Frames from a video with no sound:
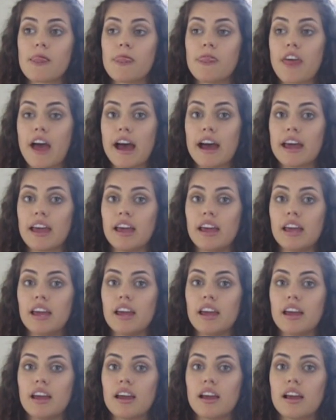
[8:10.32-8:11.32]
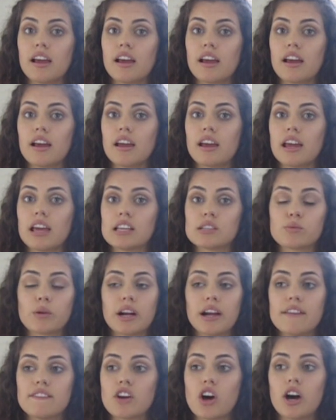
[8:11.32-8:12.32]
That is
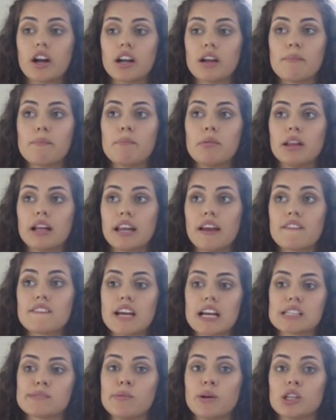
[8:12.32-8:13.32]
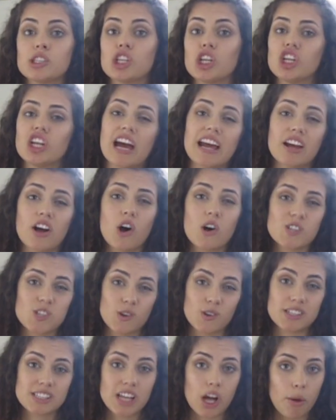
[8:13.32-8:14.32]
where I've gotten plenty of textbooks, and I
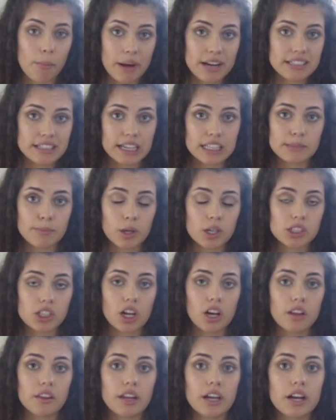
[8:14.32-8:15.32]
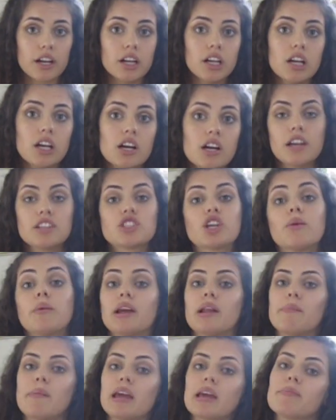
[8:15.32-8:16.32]
also sell my textbooks on there. It's a good
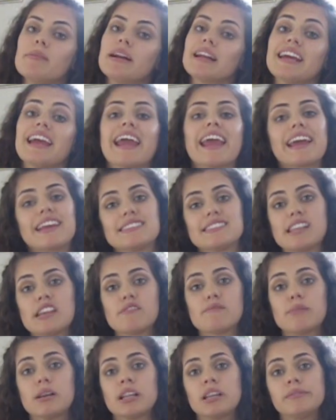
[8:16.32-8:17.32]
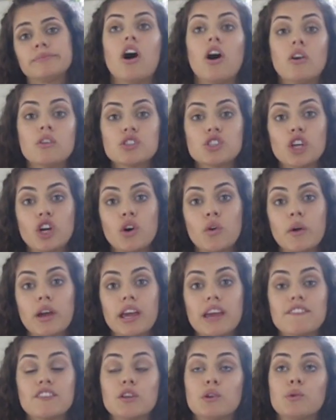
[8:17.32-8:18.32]
way to make money and save money. Also,
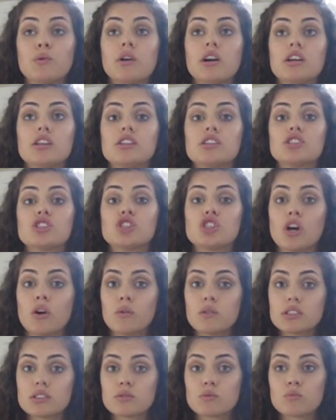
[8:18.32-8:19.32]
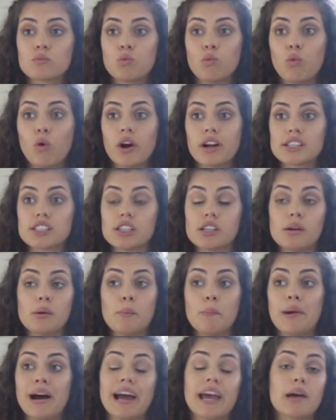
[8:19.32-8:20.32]
if you don't want to
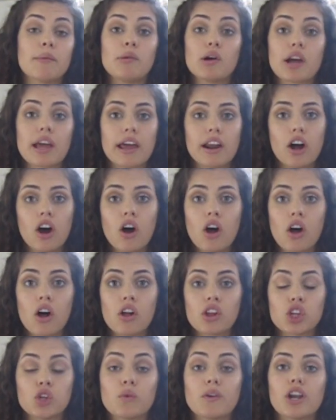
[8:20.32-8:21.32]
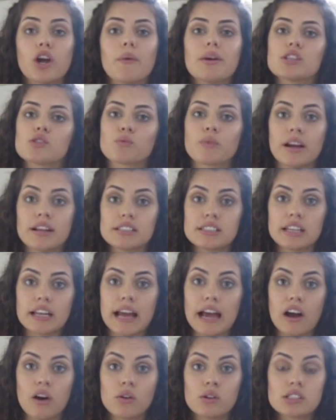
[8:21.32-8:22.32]
buy a book at all, you can always rent it
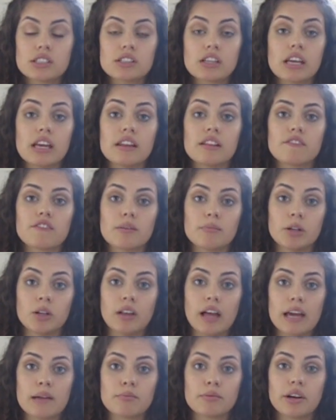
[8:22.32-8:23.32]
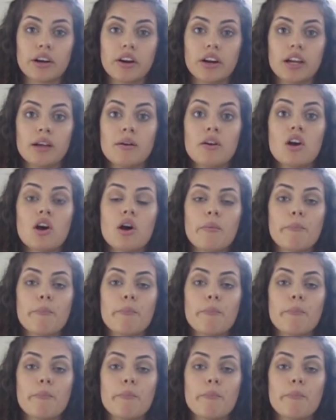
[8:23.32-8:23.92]
out from the library.